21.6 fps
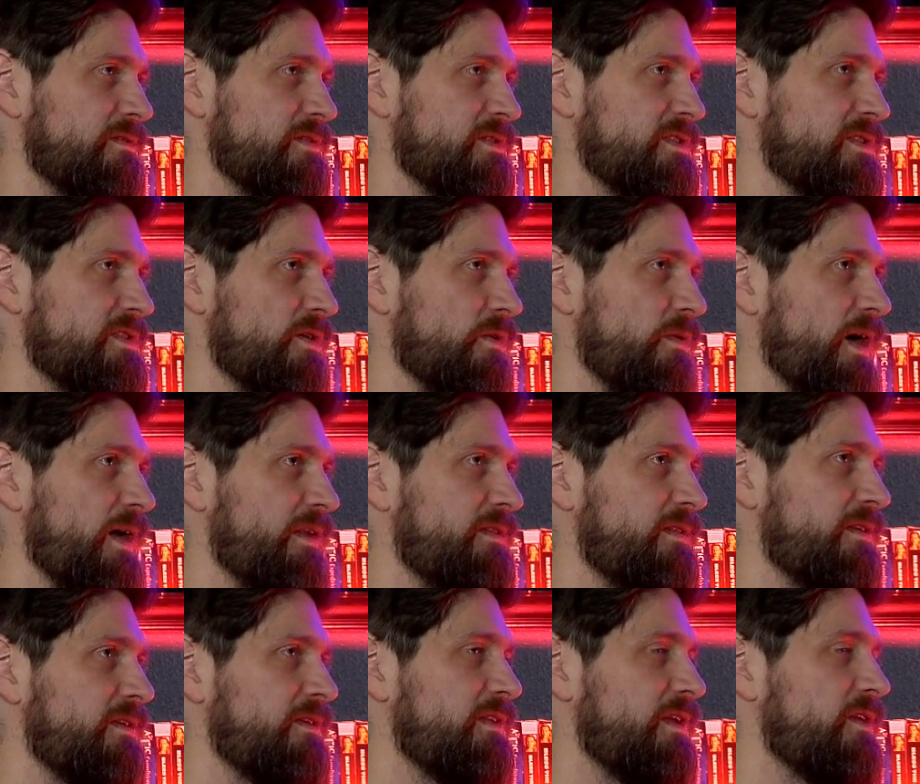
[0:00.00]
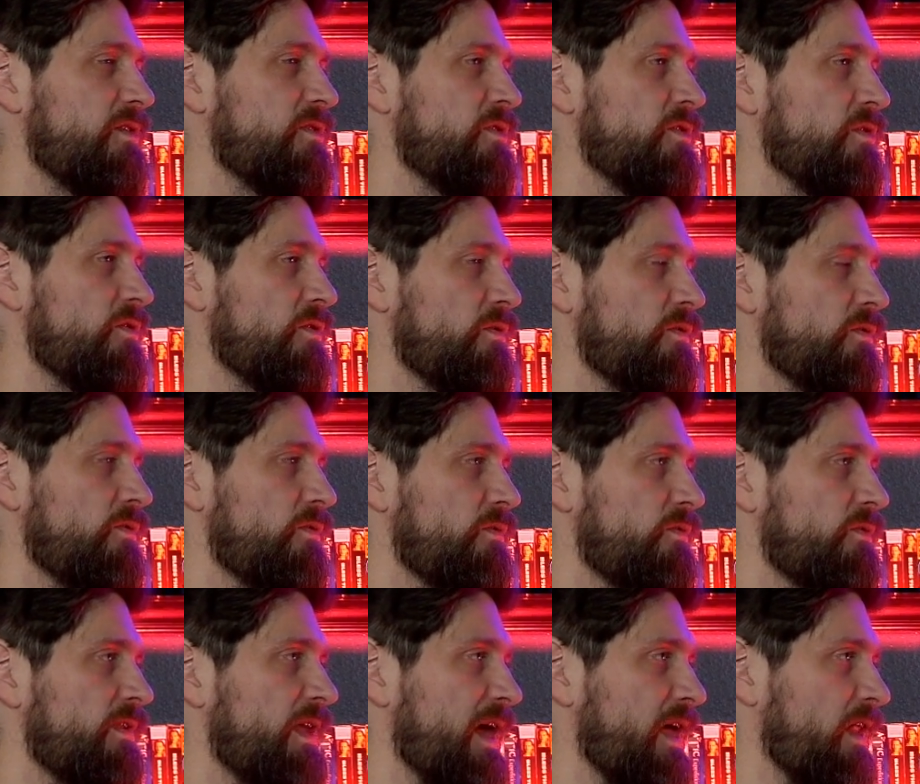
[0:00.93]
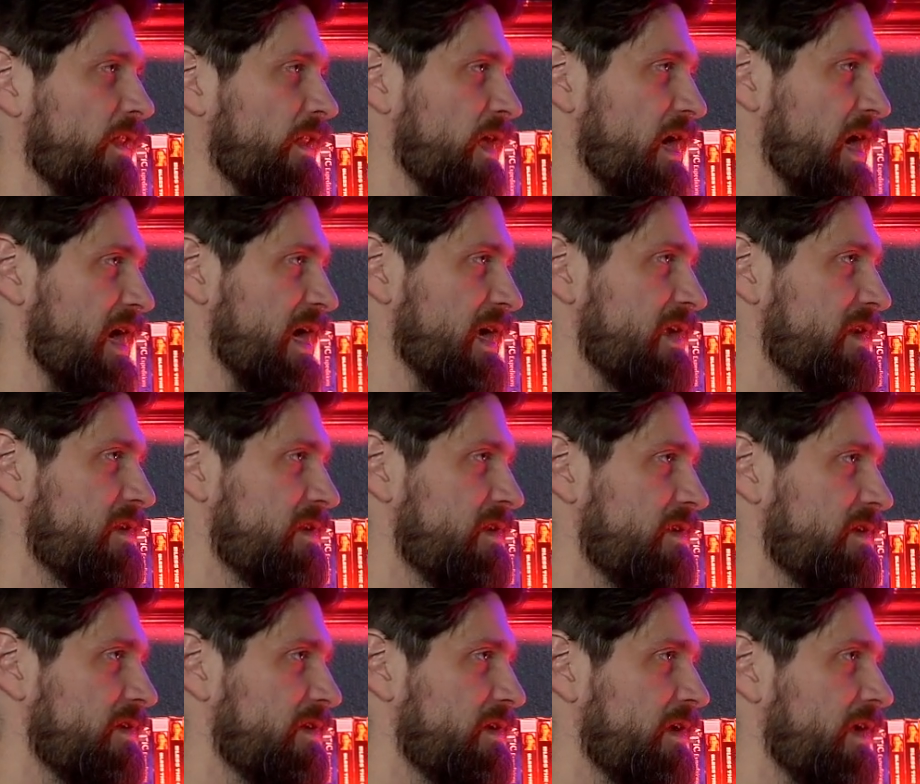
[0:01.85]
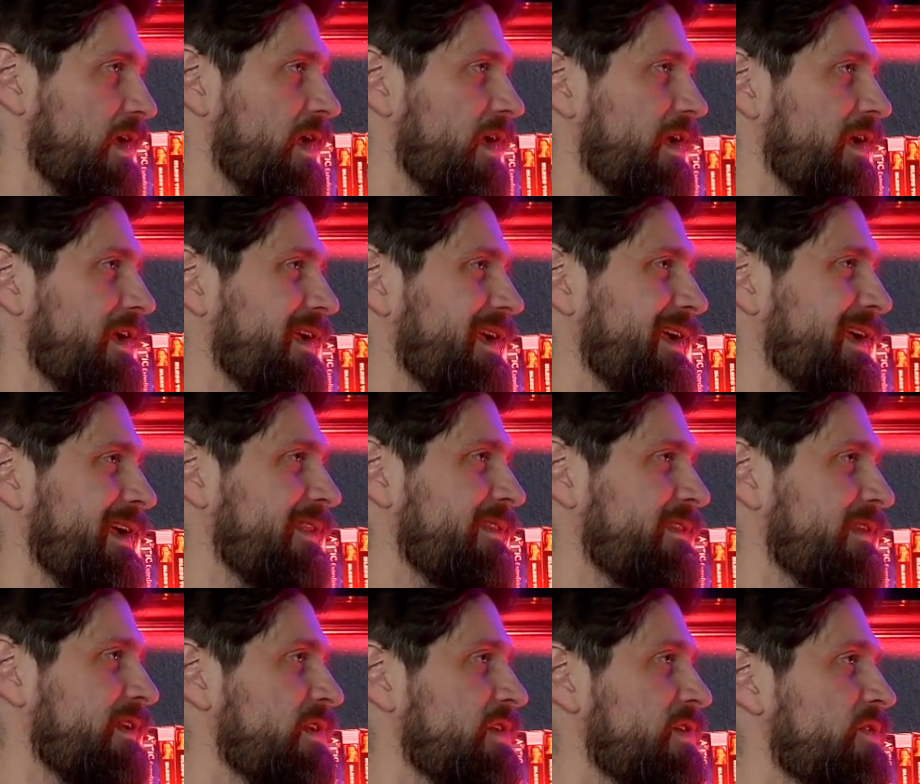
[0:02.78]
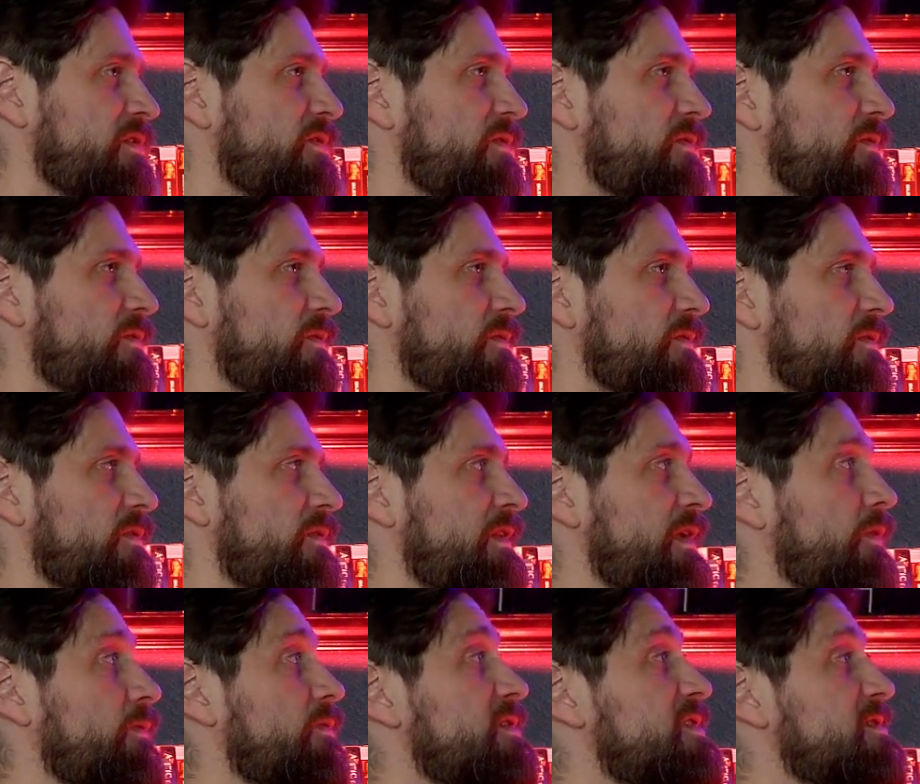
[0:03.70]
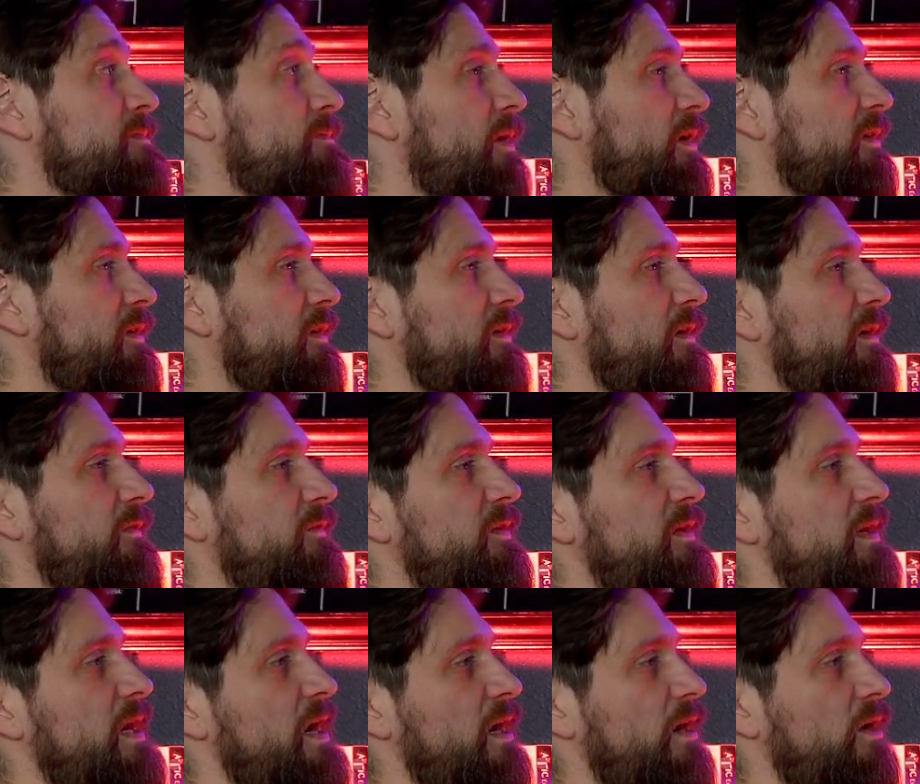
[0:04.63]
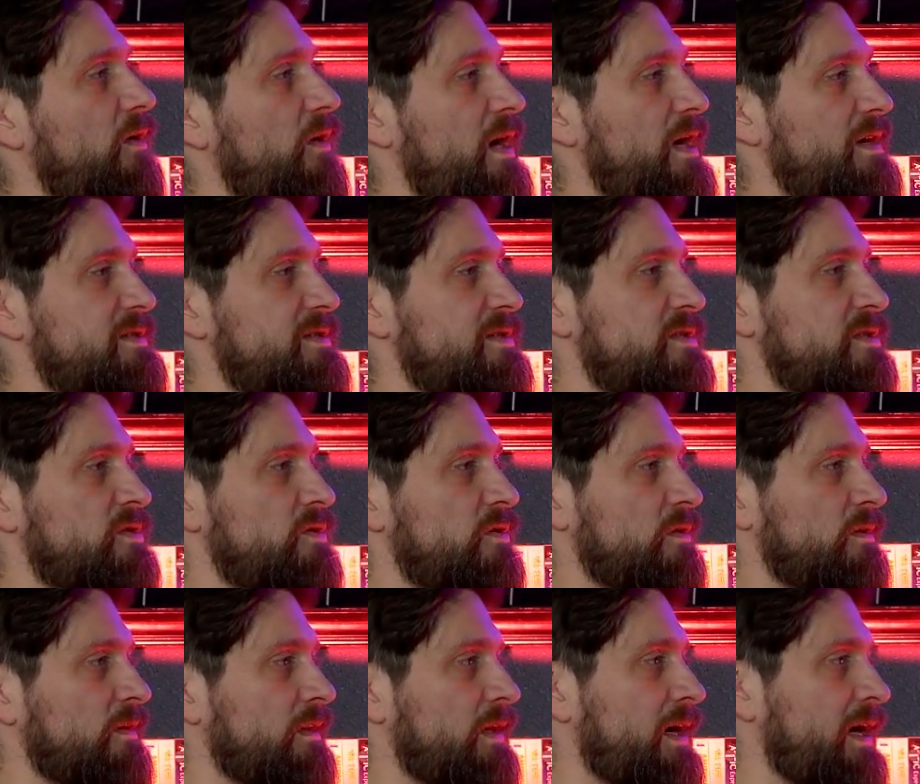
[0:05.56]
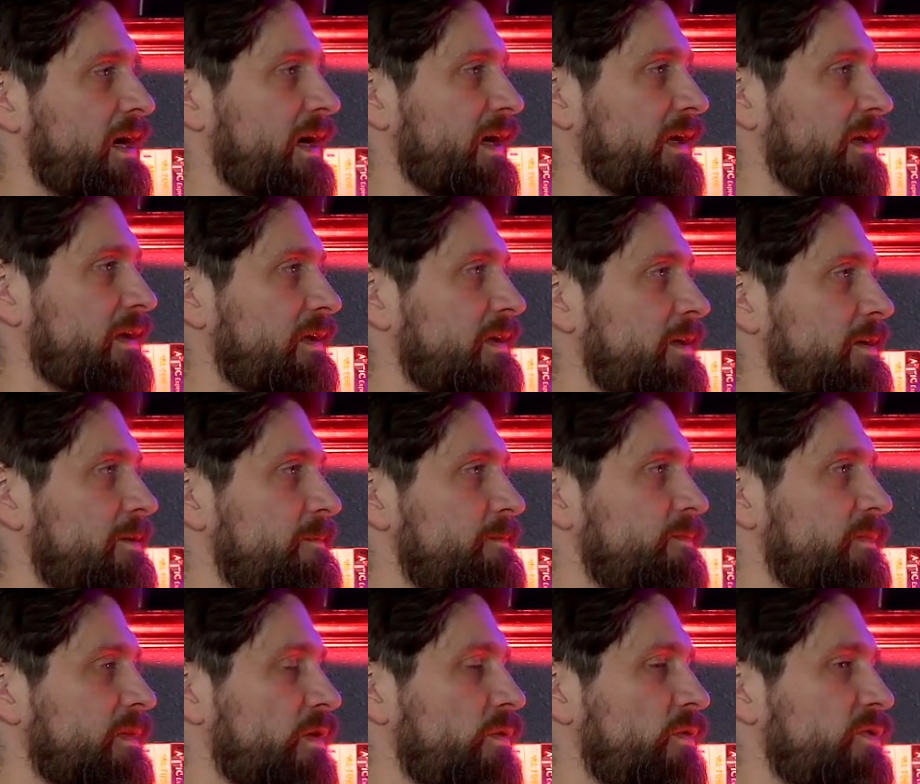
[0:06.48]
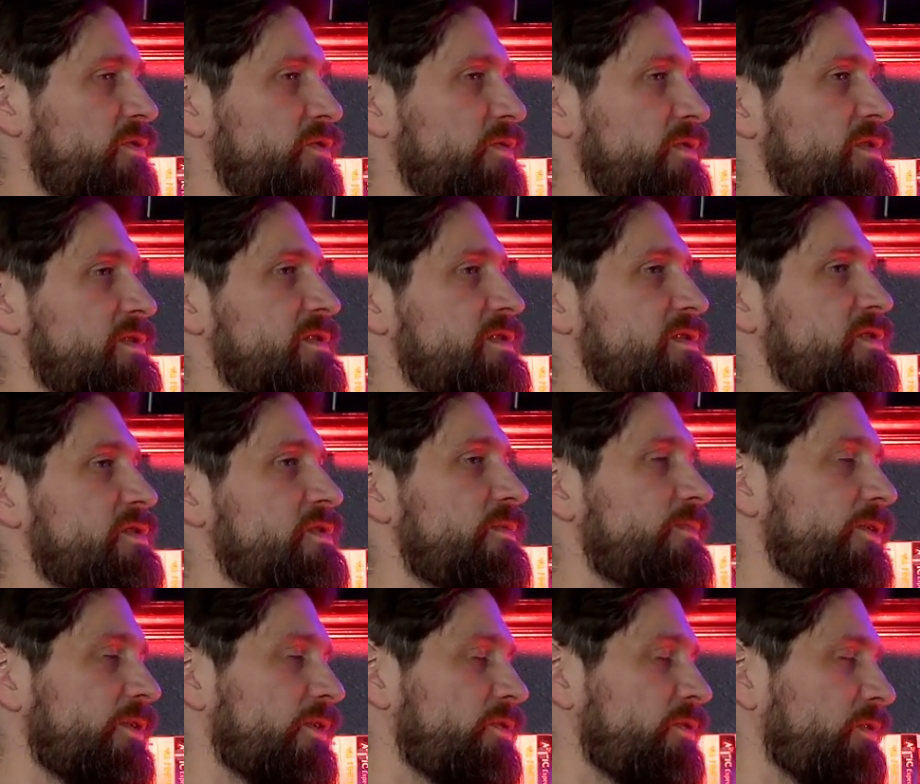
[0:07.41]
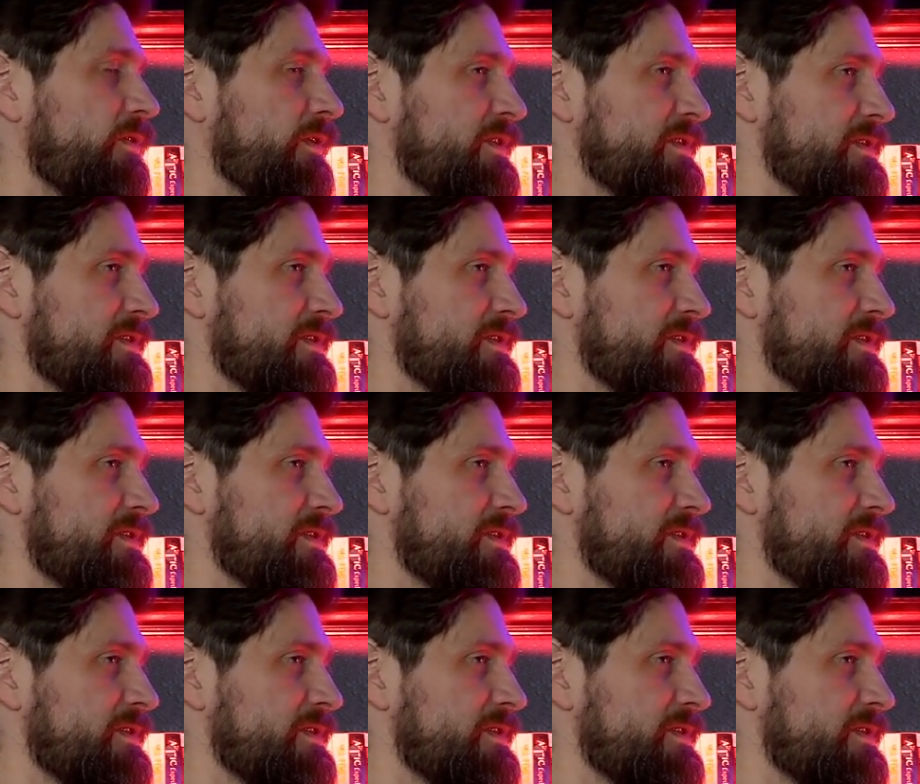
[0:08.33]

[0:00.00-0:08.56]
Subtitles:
so I think they knew that line, and they were smart enough to not cross a certain line, which was super cool.